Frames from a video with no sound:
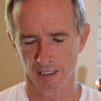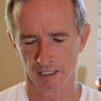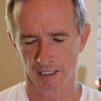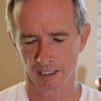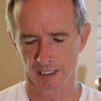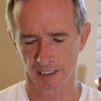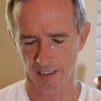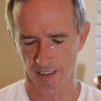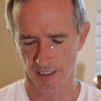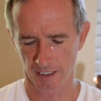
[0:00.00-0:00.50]

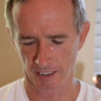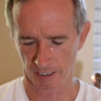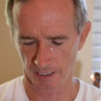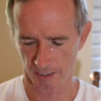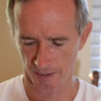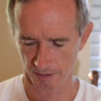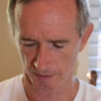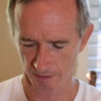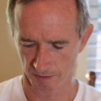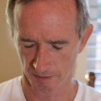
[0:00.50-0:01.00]
And
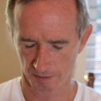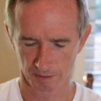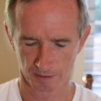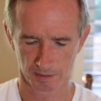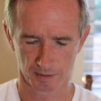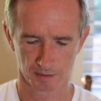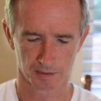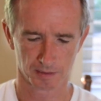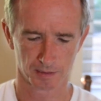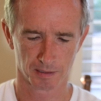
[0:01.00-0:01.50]
then
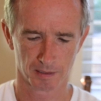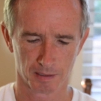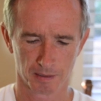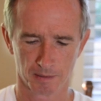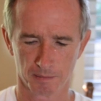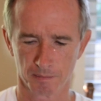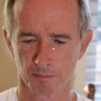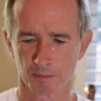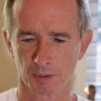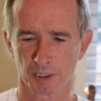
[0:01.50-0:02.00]

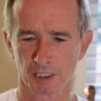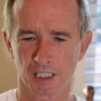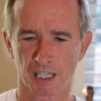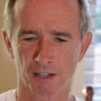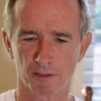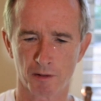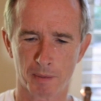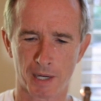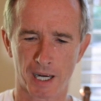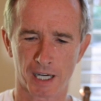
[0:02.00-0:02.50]
put the
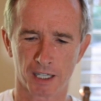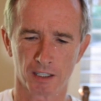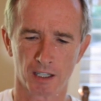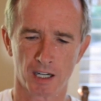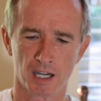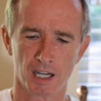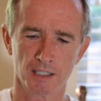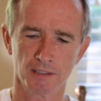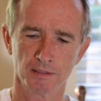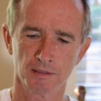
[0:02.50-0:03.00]
cover back
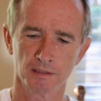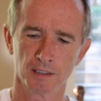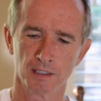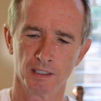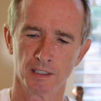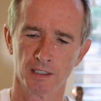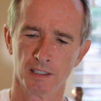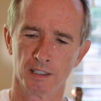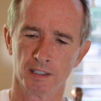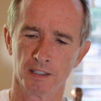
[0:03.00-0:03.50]
on.
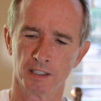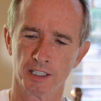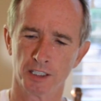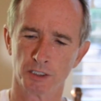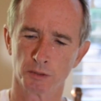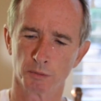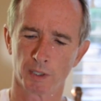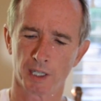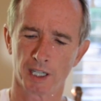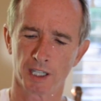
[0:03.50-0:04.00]

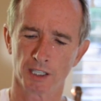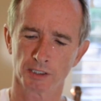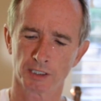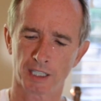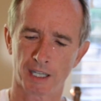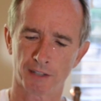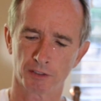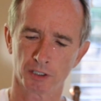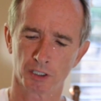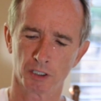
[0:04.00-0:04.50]
These rails
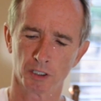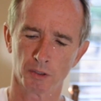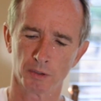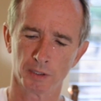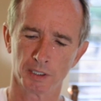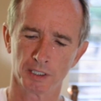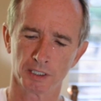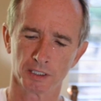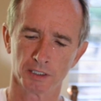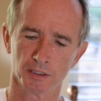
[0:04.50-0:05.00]
have to
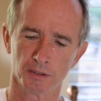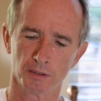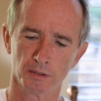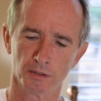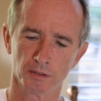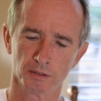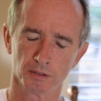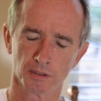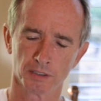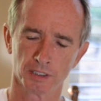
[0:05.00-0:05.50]
go
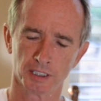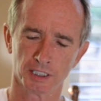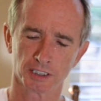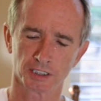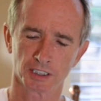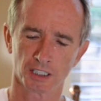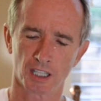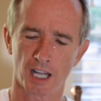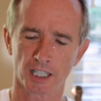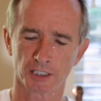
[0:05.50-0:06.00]
into
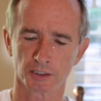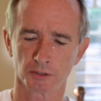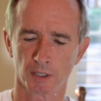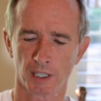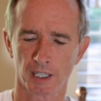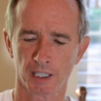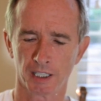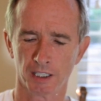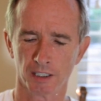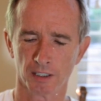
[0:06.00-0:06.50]
these slots
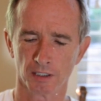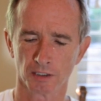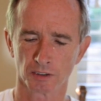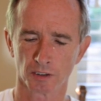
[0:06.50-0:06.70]
right here.